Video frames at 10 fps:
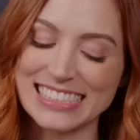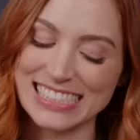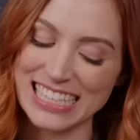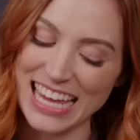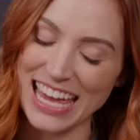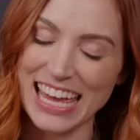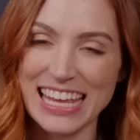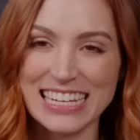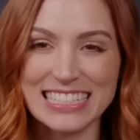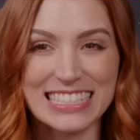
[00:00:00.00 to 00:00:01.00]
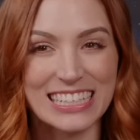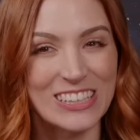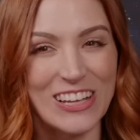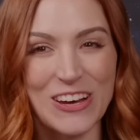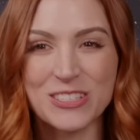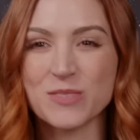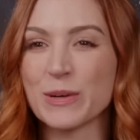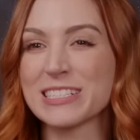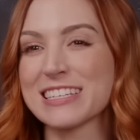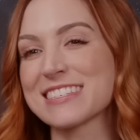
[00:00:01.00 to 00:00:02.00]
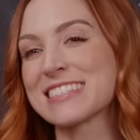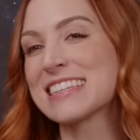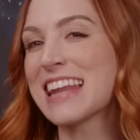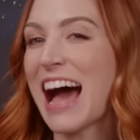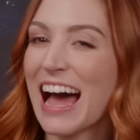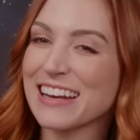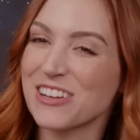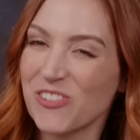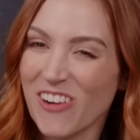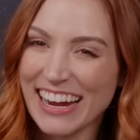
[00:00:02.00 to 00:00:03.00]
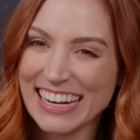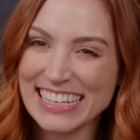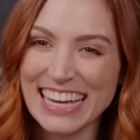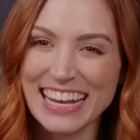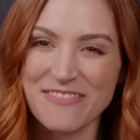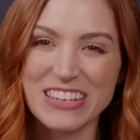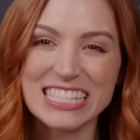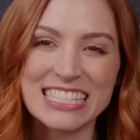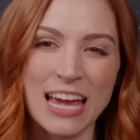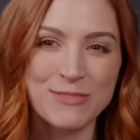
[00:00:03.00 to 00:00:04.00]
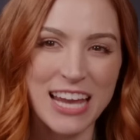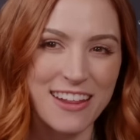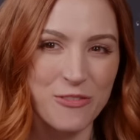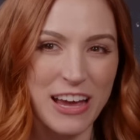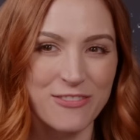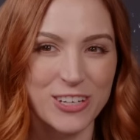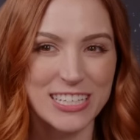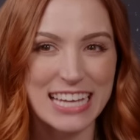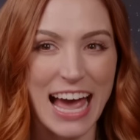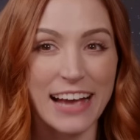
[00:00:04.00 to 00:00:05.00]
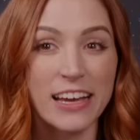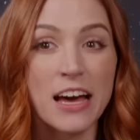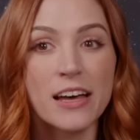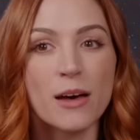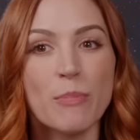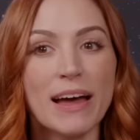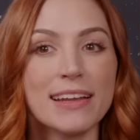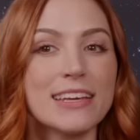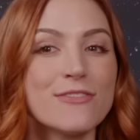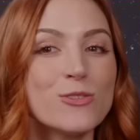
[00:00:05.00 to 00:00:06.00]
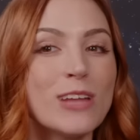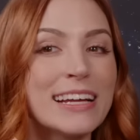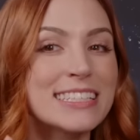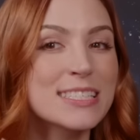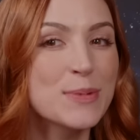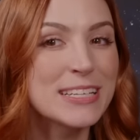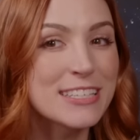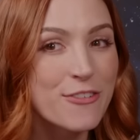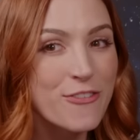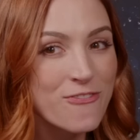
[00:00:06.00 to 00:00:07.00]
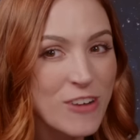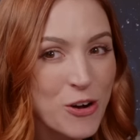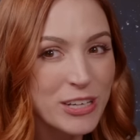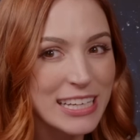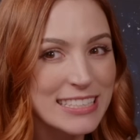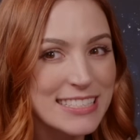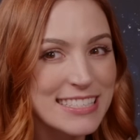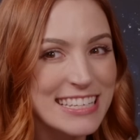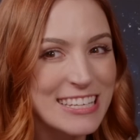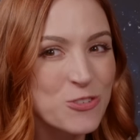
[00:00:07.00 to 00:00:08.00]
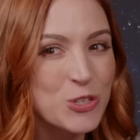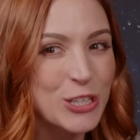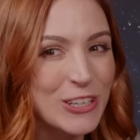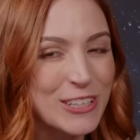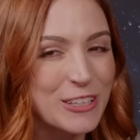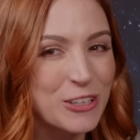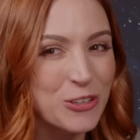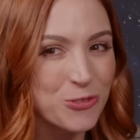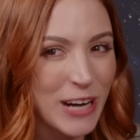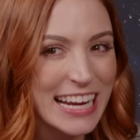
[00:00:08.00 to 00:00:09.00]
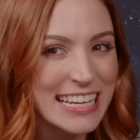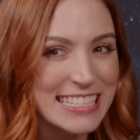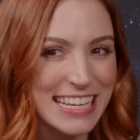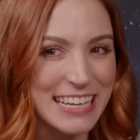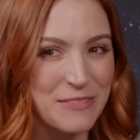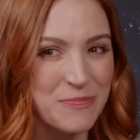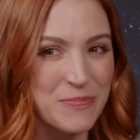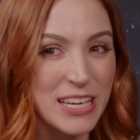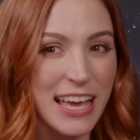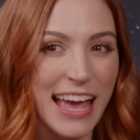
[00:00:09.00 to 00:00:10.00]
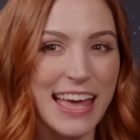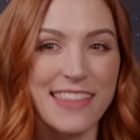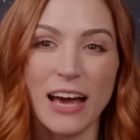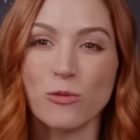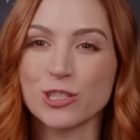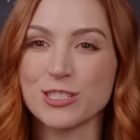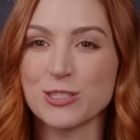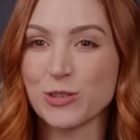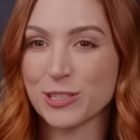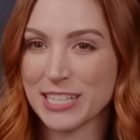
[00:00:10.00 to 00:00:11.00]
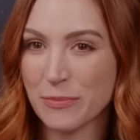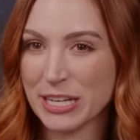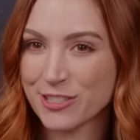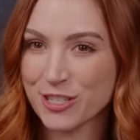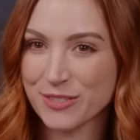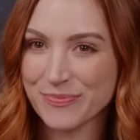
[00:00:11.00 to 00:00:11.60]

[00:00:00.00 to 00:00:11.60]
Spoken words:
10 is close, but does not quite get him. He steps out of the way of your attack. But if you'd like to spend a focus, you could graze him, and that will just do your damage.